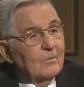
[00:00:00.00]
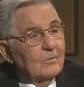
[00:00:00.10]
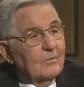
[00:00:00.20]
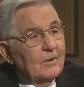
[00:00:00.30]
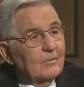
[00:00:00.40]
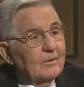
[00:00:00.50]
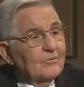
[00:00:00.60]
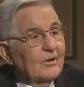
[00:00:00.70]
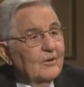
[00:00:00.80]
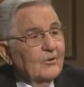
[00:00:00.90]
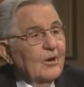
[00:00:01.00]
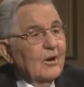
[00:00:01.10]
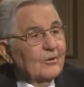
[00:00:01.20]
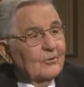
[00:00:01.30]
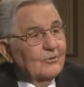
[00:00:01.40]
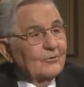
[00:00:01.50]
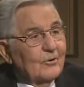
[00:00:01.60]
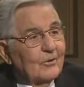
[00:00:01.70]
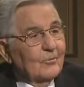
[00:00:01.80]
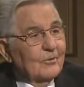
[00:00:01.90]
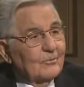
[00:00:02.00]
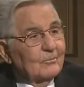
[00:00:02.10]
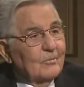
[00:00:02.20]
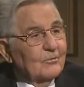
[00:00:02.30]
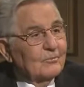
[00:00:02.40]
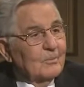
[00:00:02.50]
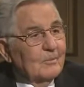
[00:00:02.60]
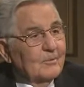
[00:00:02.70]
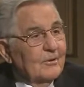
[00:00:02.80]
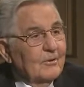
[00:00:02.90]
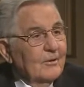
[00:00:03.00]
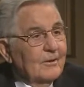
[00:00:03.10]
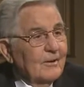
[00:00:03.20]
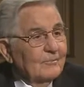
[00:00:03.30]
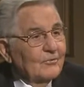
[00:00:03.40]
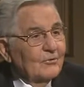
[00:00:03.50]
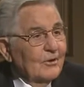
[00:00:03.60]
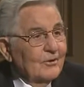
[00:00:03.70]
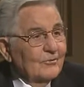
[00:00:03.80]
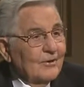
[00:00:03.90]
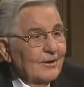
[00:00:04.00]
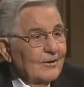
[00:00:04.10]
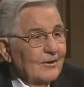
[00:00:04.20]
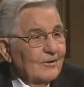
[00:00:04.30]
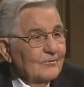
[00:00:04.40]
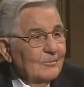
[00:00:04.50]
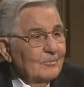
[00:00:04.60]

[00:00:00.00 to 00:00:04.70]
what's the encounter you start with most people? They haven't studied psychology,